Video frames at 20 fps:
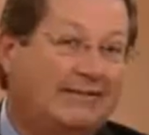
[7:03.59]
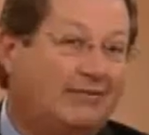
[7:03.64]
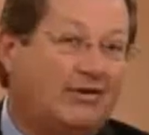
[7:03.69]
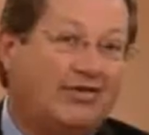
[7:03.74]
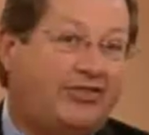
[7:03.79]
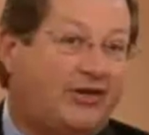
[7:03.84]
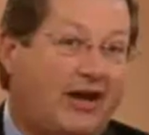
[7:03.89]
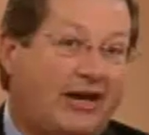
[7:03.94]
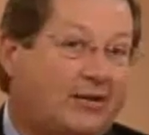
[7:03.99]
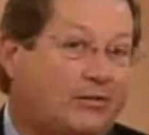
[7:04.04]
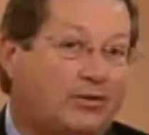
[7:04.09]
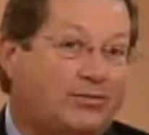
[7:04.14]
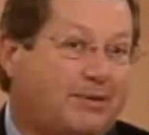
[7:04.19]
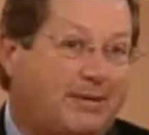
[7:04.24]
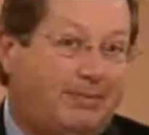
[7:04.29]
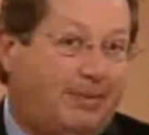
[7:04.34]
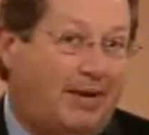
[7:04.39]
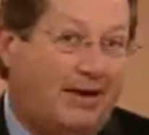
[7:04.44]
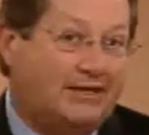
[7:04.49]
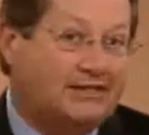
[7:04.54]
really never thought
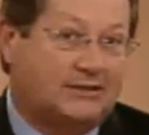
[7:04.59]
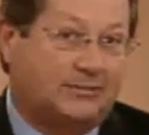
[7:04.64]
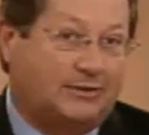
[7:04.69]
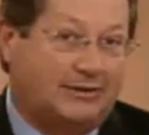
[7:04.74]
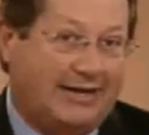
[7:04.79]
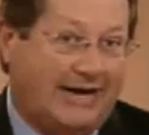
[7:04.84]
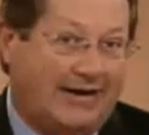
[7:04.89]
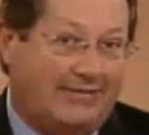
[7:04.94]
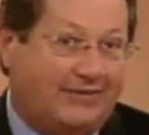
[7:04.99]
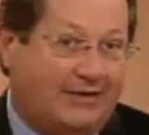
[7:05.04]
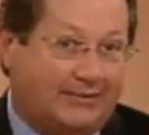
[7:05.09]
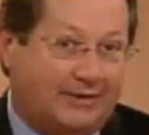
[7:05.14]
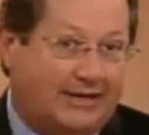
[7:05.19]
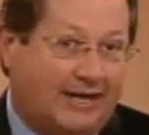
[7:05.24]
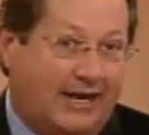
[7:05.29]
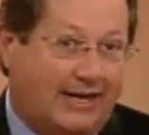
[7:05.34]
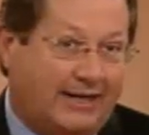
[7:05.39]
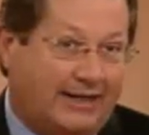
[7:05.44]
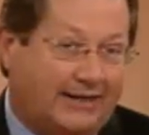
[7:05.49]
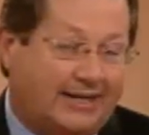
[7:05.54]
it would be possible to have
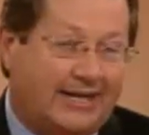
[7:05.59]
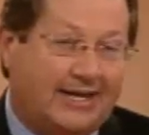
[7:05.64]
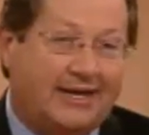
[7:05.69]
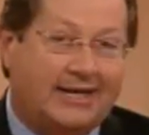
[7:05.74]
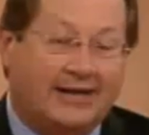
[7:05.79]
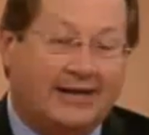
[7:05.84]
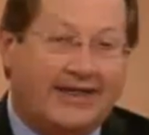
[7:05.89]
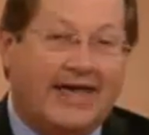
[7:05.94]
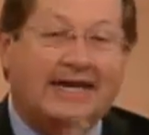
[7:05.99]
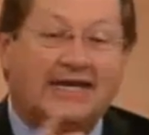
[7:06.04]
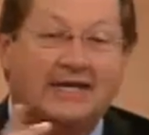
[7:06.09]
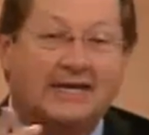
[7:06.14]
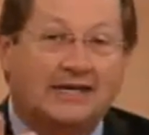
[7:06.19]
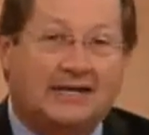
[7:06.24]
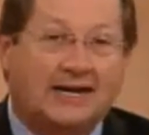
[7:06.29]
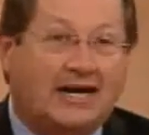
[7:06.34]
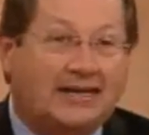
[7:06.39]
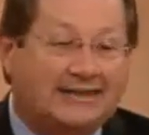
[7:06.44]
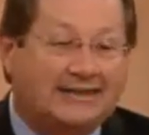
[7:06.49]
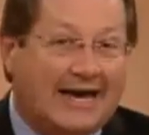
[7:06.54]
them cut it. They
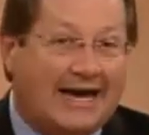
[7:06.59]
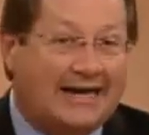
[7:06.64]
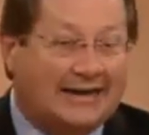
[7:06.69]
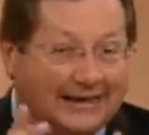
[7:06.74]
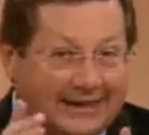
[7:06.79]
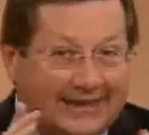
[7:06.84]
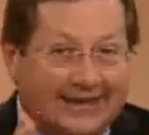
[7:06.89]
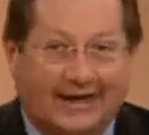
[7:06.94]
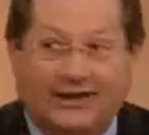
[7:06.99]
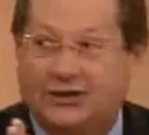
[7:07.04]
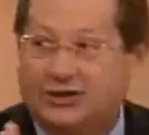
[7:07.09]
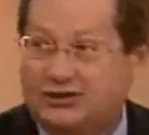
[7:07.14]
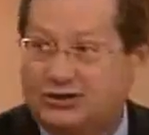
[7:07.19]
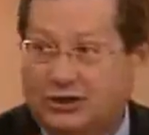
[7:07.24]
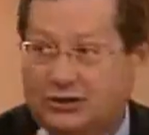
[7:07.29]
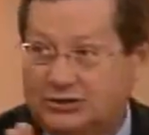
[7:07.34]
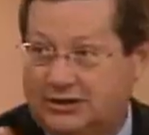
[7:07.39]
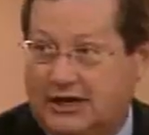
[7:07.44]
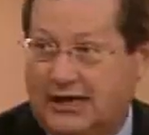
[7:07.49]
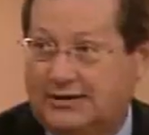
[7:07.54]
can cut that
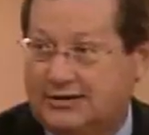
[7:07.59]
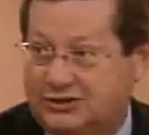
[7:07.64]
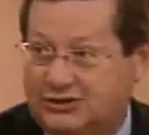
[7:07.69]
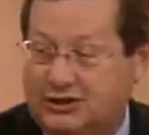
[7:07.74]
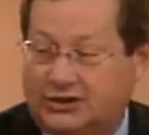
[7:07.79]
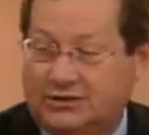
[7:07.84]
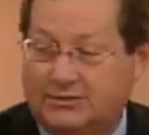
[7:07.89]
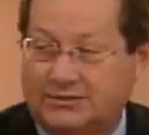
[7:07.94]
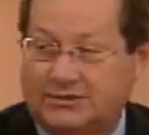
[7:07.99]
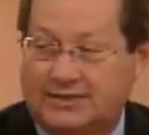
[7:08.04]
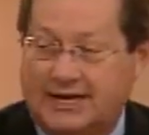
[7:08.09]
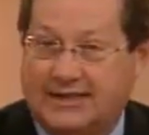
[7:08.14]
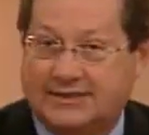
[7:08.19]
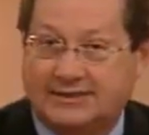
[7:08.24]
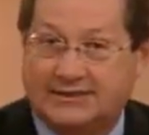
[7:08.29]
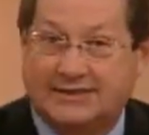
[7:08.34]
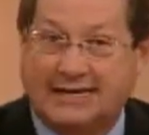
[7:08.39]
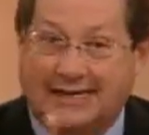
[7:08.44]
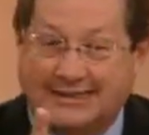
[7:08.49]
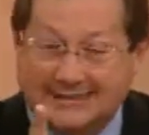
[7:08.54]
under certain kind of
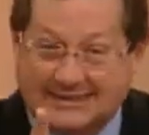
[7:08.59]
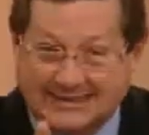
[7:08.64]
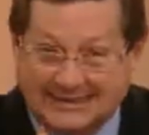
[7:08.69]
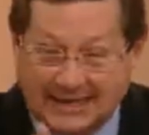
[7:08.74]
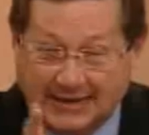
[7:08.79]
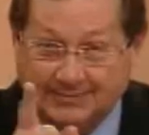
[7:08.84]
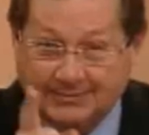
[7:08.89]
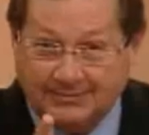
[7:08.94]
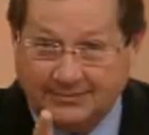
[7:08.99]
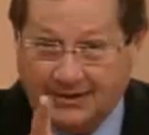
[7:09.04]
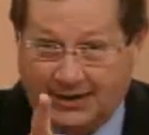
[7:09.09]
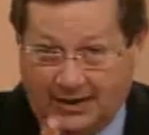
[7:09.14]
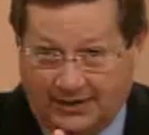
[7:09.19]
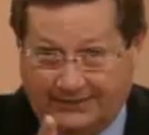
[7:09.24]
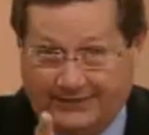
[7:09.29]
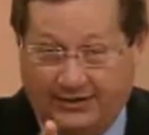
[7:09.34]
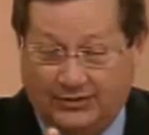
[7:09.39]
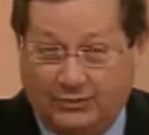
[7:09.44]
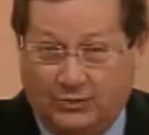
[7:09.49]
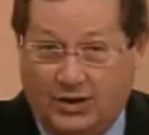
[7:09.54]
circumstances, and some
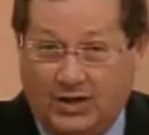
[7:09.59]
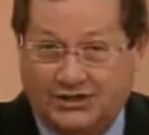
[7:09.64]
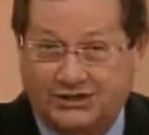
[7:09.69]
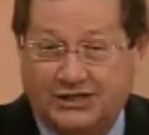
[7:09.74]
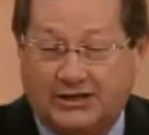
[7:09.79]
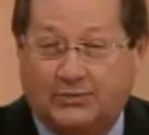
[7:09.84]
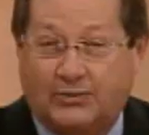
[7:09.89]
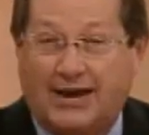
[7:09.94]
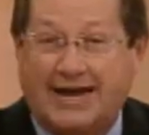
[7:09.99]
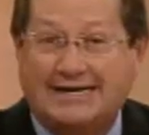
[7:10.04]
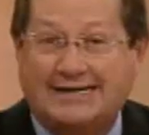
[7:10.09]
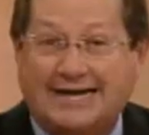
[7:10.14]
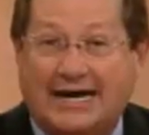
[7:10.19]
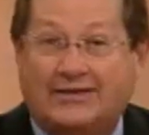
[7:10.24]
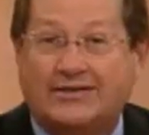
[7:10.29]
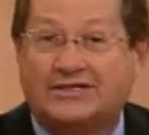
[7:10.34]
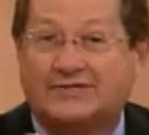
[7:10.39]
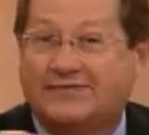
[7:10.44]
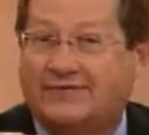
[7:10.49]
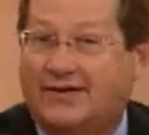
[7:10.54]
of you watching
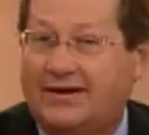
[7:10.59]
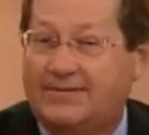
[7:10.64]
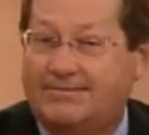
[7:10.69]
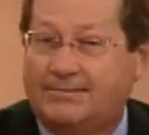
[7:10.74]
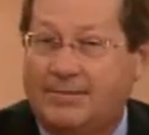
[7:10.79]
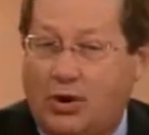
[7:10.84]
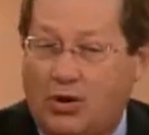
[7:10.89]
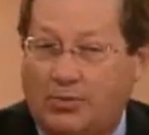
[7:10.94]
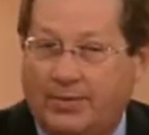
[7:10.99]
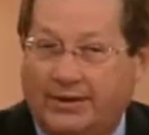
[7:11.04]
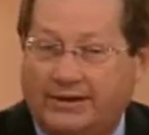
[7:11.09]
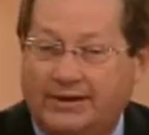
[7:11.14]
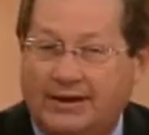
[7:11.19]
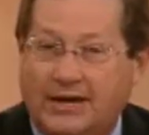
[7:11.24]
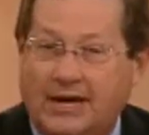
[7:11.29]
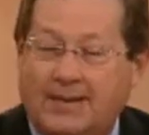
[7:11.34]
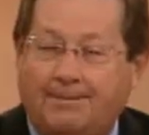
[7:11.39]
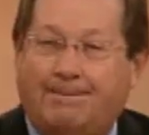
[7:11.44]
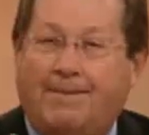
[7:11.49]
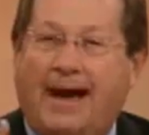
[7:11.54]
right now, this very
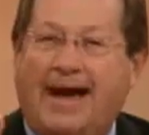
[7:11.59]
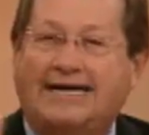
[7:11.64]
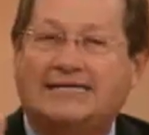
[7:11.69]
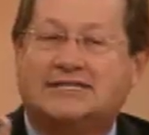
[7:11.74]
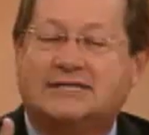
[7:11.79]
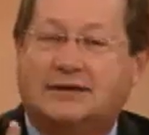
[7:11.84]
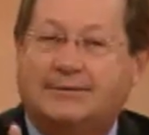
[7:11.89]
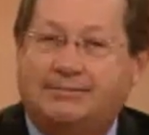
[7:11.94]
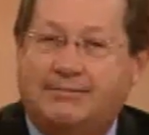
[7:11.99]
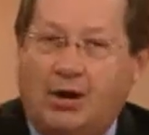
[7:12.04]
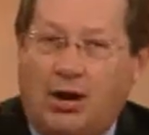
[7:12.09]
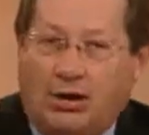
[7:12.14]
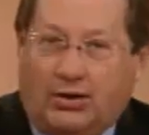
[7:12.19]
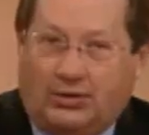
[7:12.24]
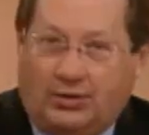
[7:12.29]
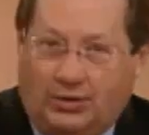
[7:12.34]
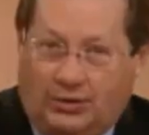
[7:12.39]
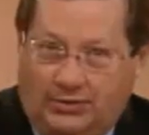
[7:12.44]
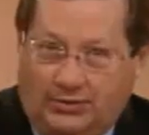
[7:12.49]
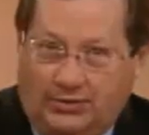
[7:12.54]
moment, by
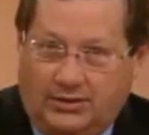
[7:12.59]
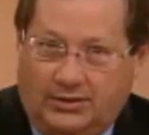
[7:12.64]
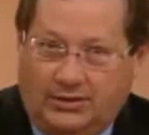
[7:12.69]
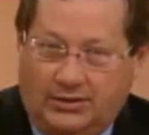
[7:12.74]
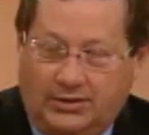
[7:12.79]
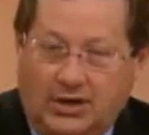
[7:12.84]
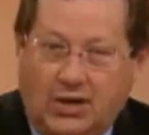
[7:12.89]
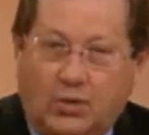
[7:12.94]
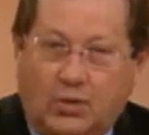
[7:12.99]
tomorrow,